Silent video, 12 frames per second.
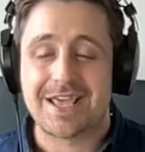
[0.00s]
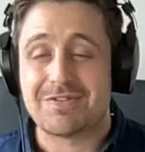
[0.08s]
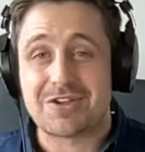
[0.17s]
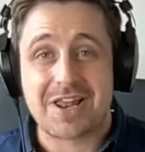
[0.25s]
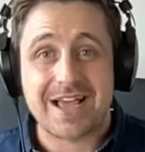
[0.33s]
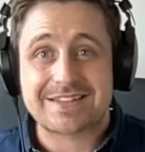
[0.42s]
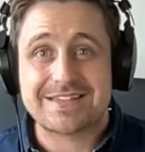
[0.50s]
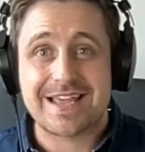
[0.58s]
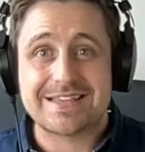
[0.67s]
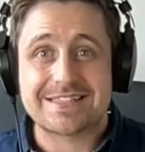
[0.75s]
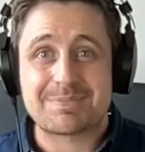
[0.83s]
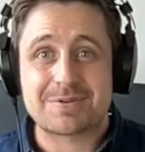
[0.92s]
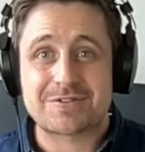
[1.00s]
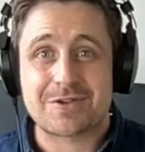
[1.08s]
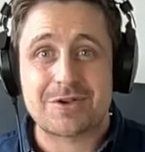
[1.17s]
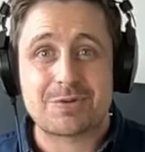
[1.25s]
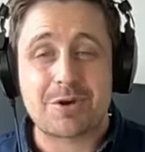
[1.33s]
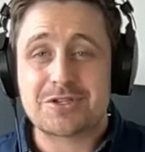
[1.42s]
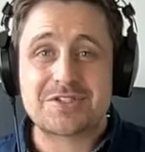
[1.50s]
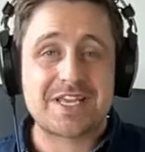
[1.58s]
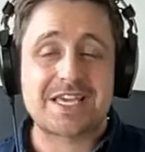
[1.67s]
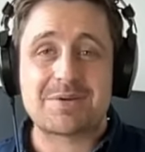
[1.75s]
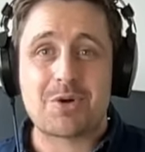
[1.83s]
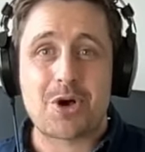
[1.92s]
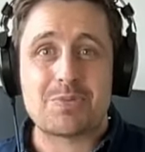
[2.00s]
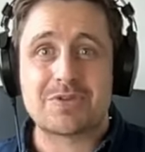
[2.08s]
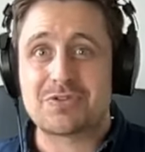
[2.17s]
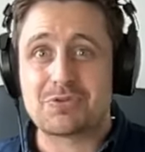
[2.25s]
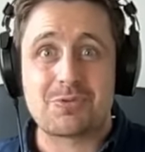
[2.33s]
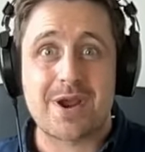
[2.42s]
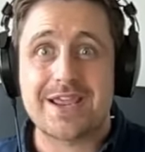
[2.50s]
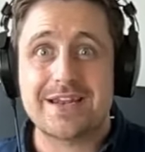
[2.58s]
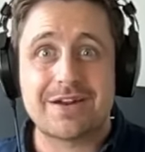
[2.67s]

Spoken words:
If you like today's episode, won't you take a moment to rate